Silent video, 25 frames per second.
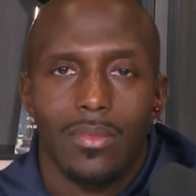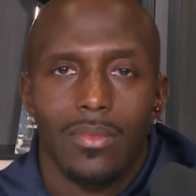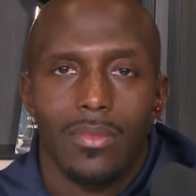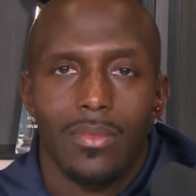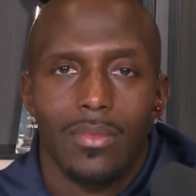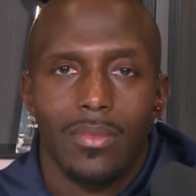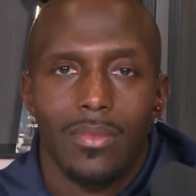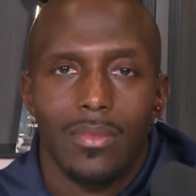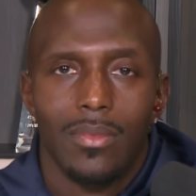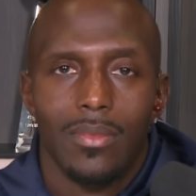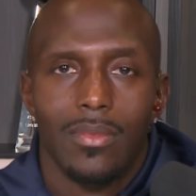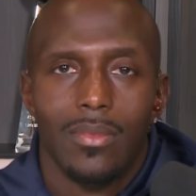
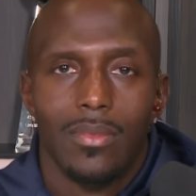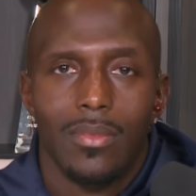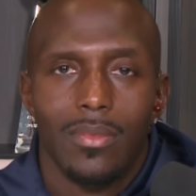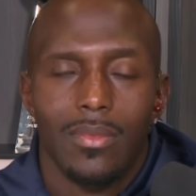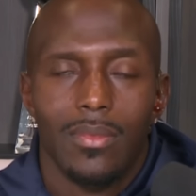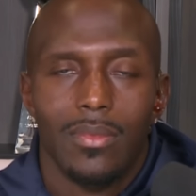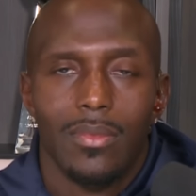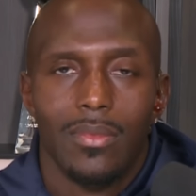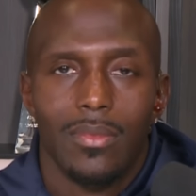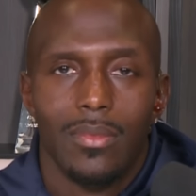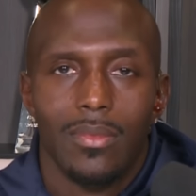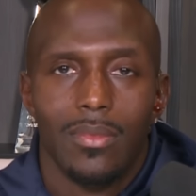
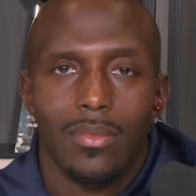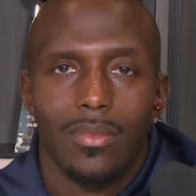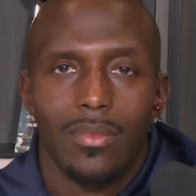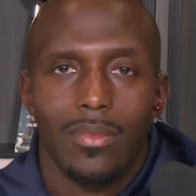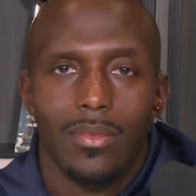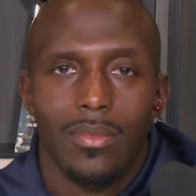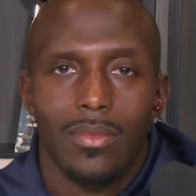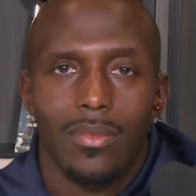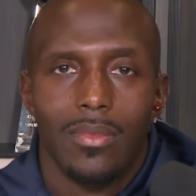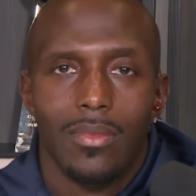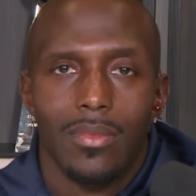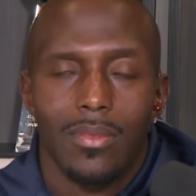
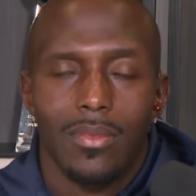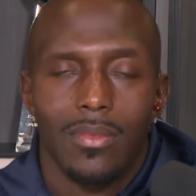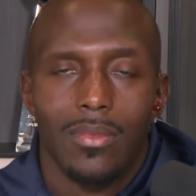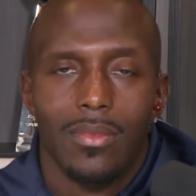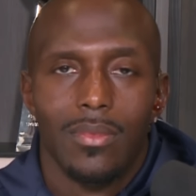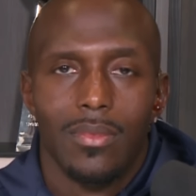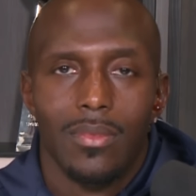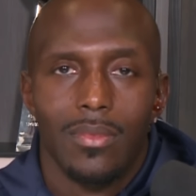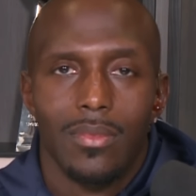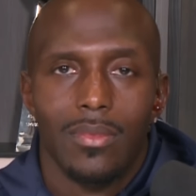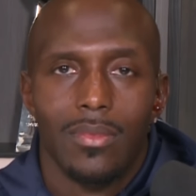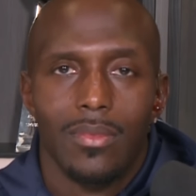
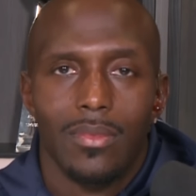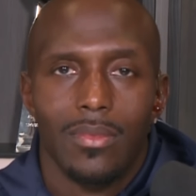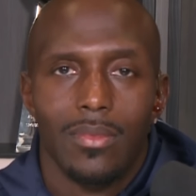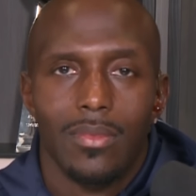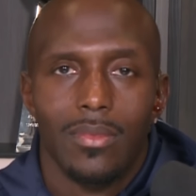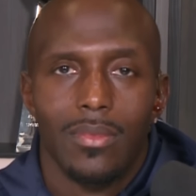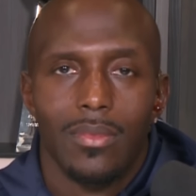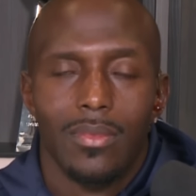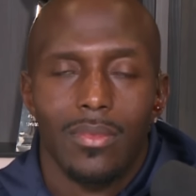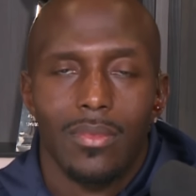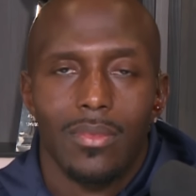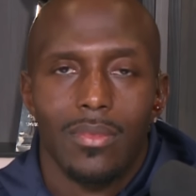
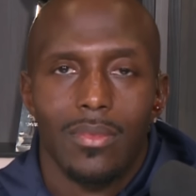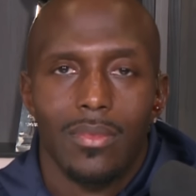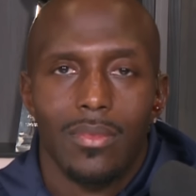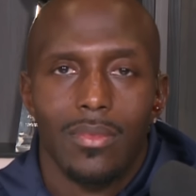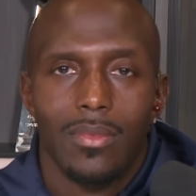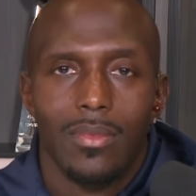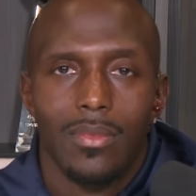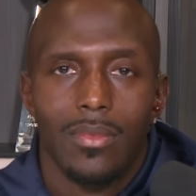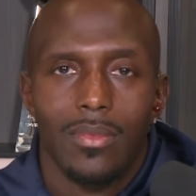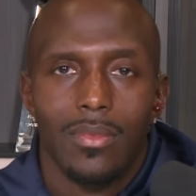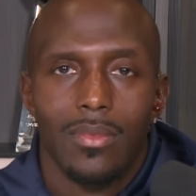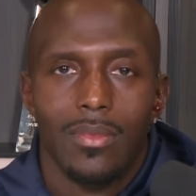
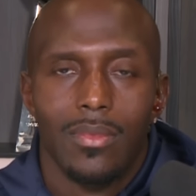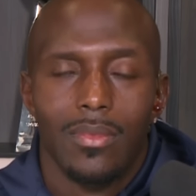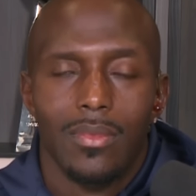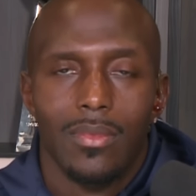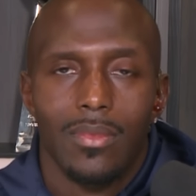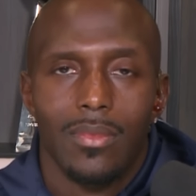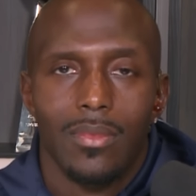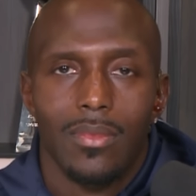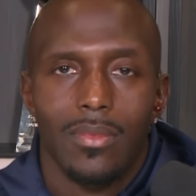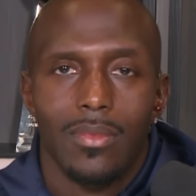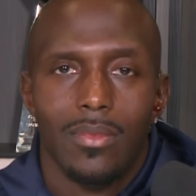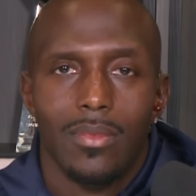
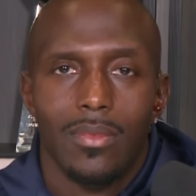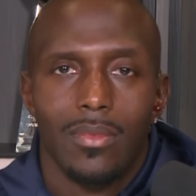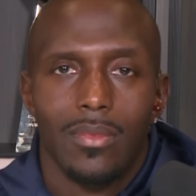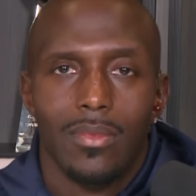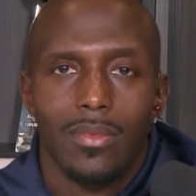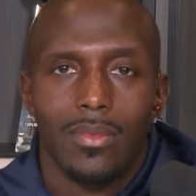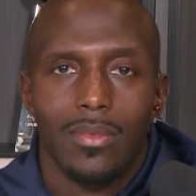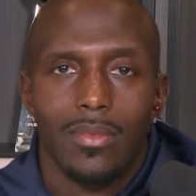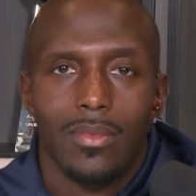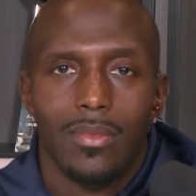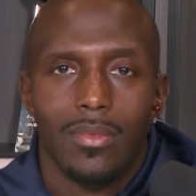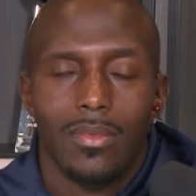
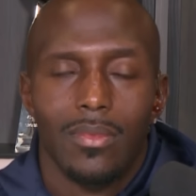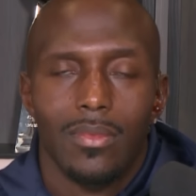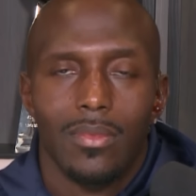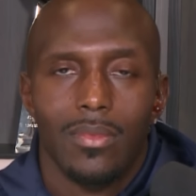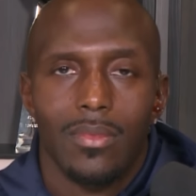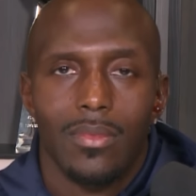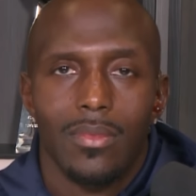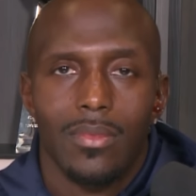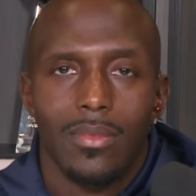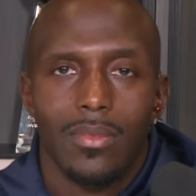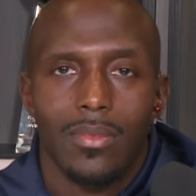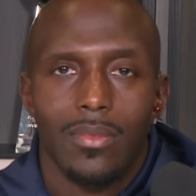
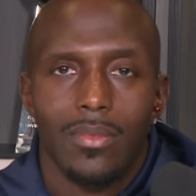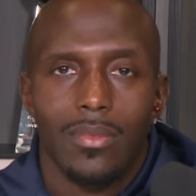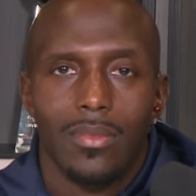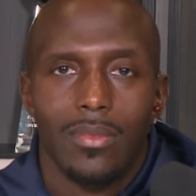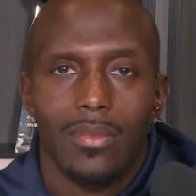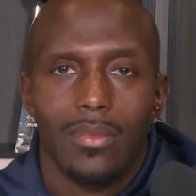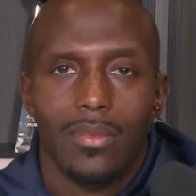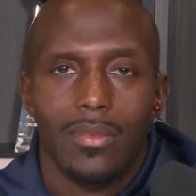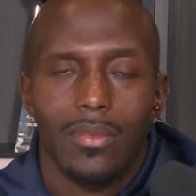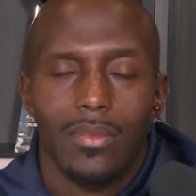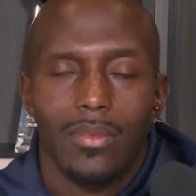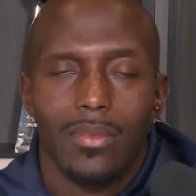
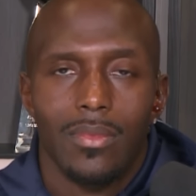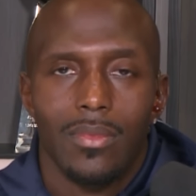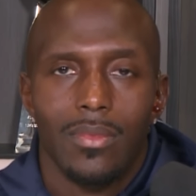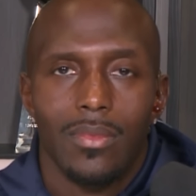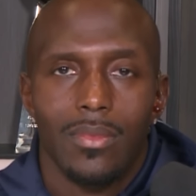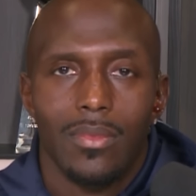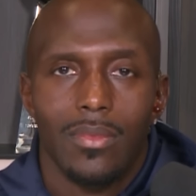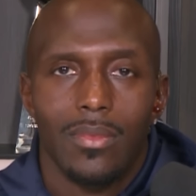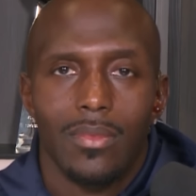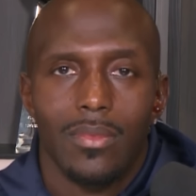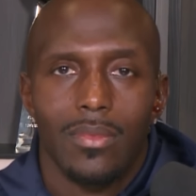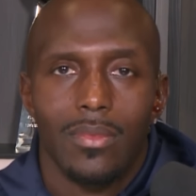
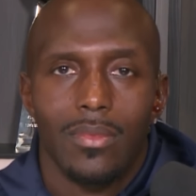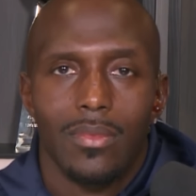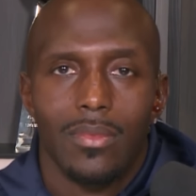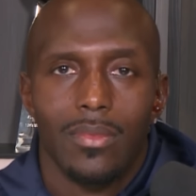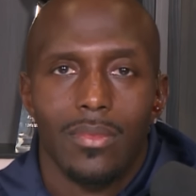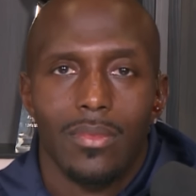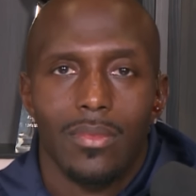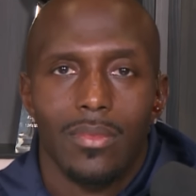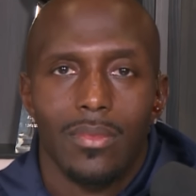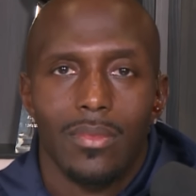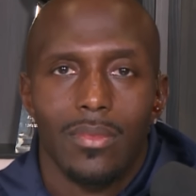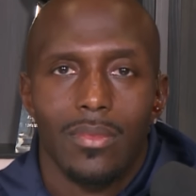
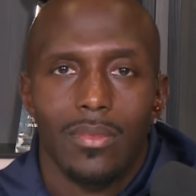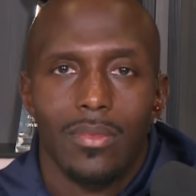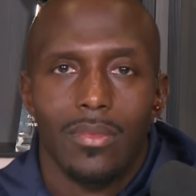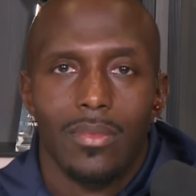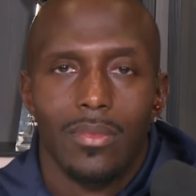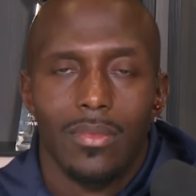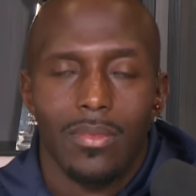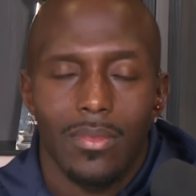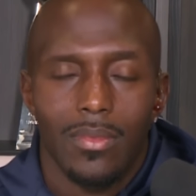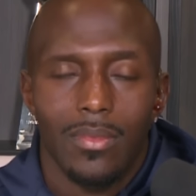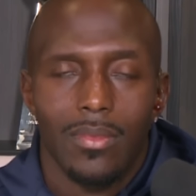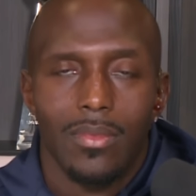
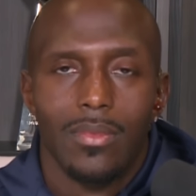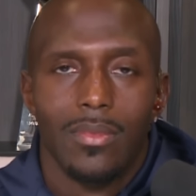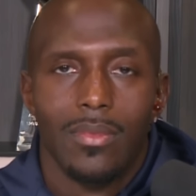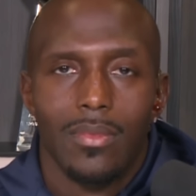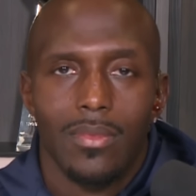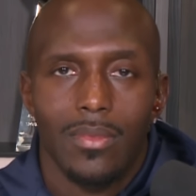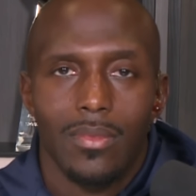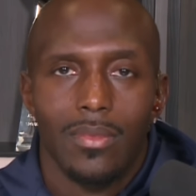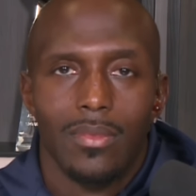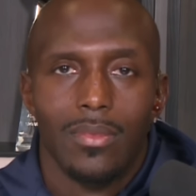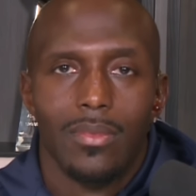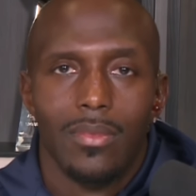
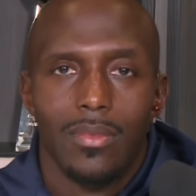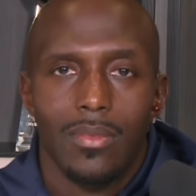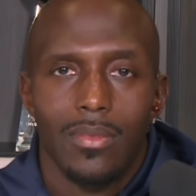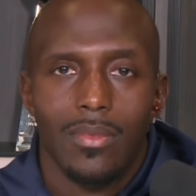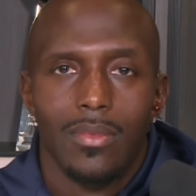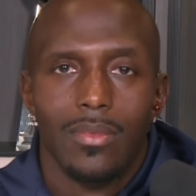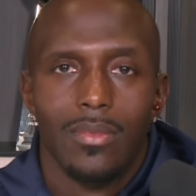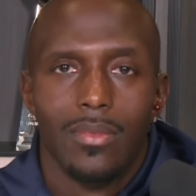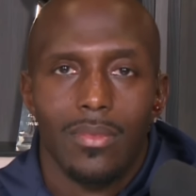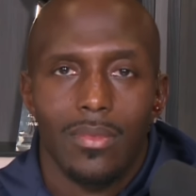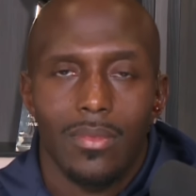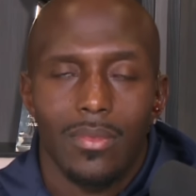
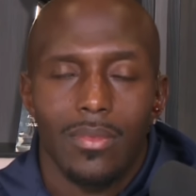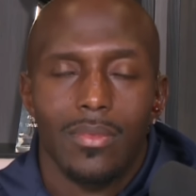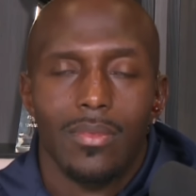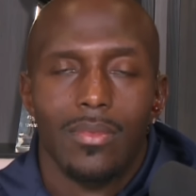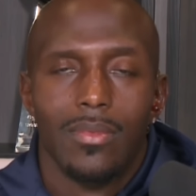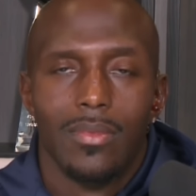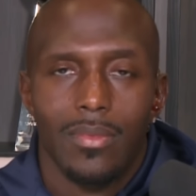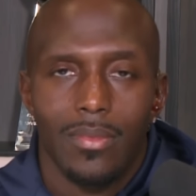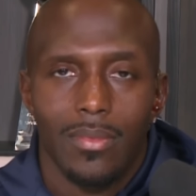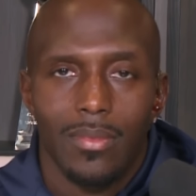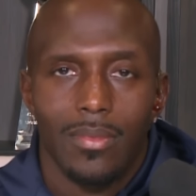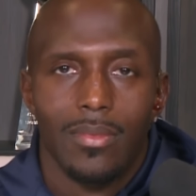
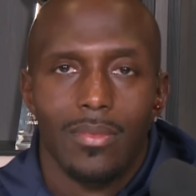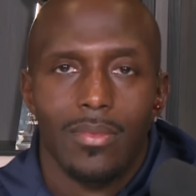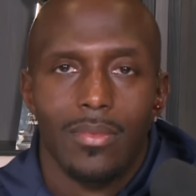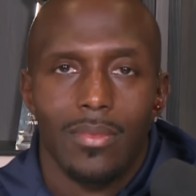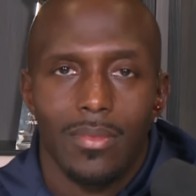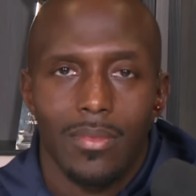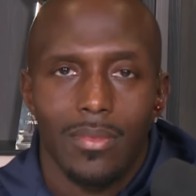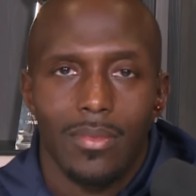The person shown says nothing.